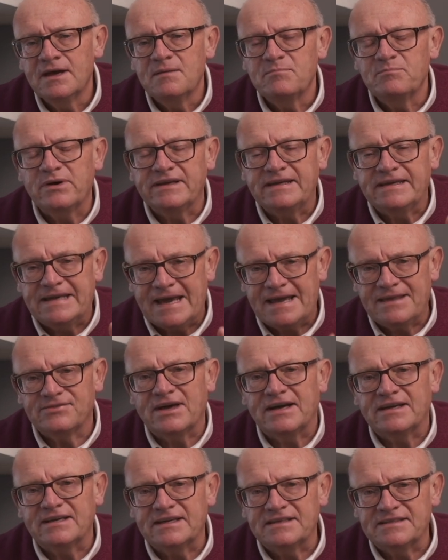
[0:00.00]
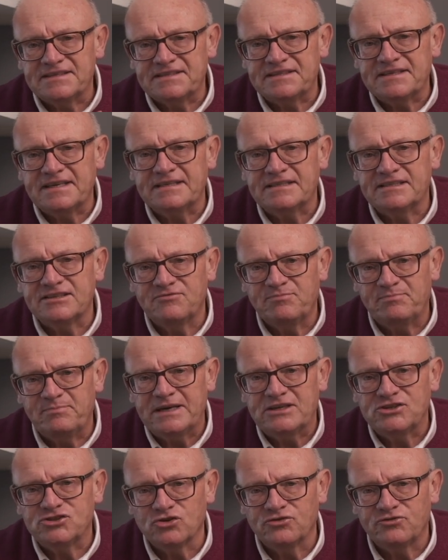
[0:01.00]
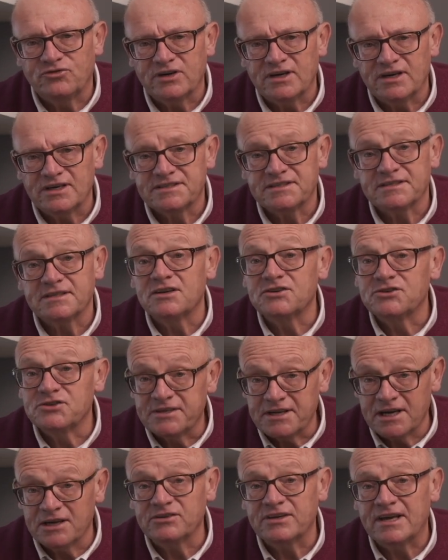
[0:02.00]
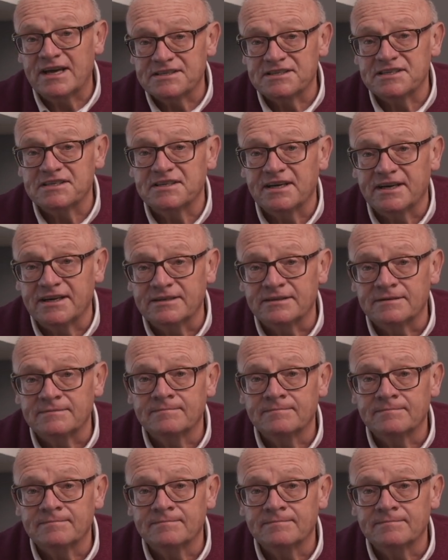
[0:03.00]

But get that instinctive picture first. Don't hesitate.